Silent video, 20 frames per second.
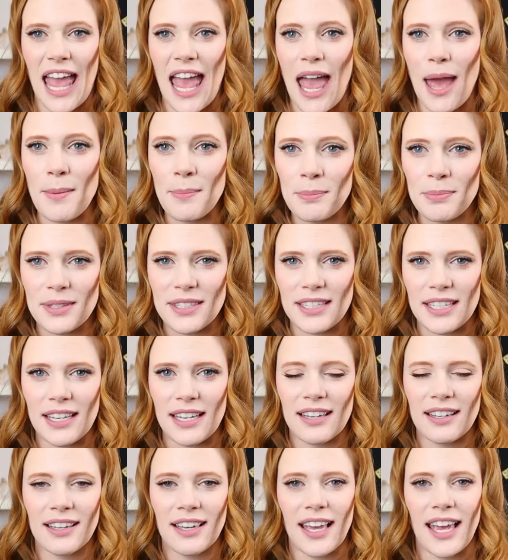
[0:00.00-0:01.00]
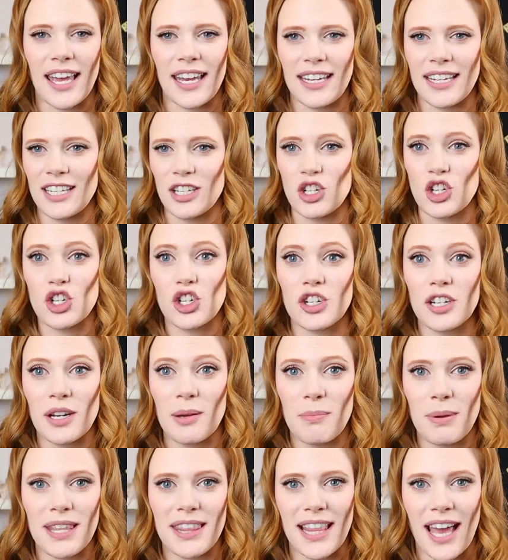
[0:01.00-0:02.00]
empty, and it shouldn't
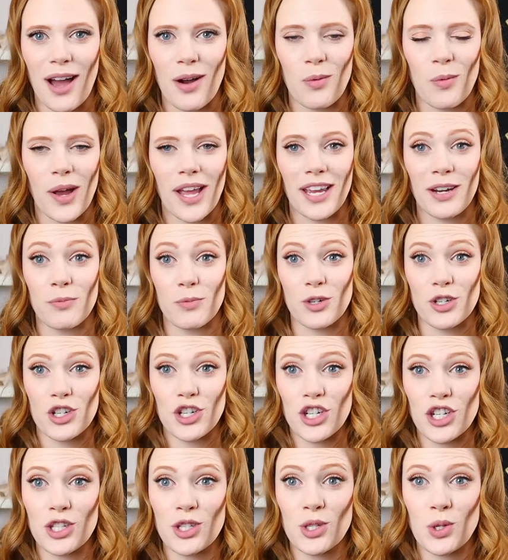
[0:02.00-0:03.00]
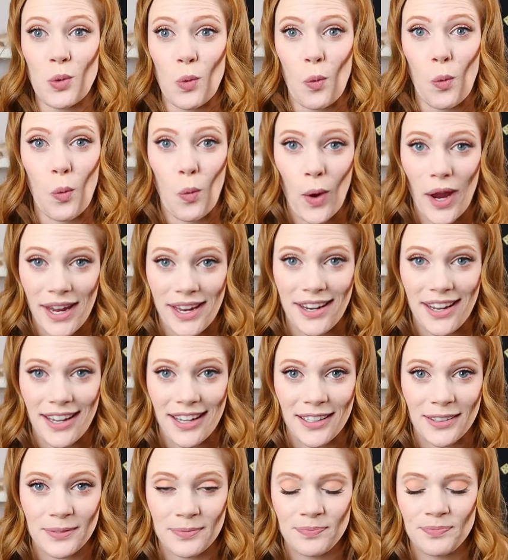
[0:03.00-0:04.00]
have been that way. We're just
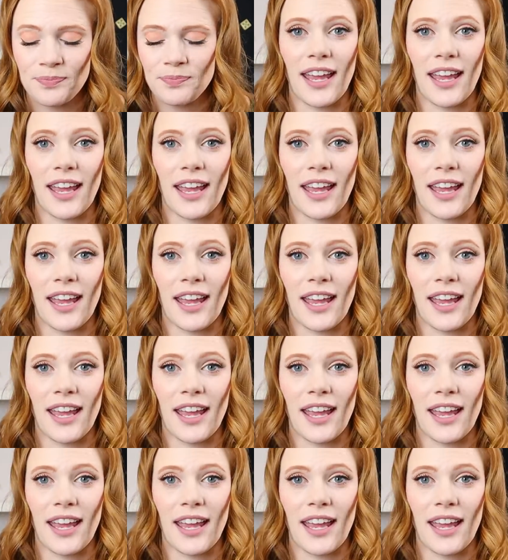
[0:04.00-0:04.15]
waiting.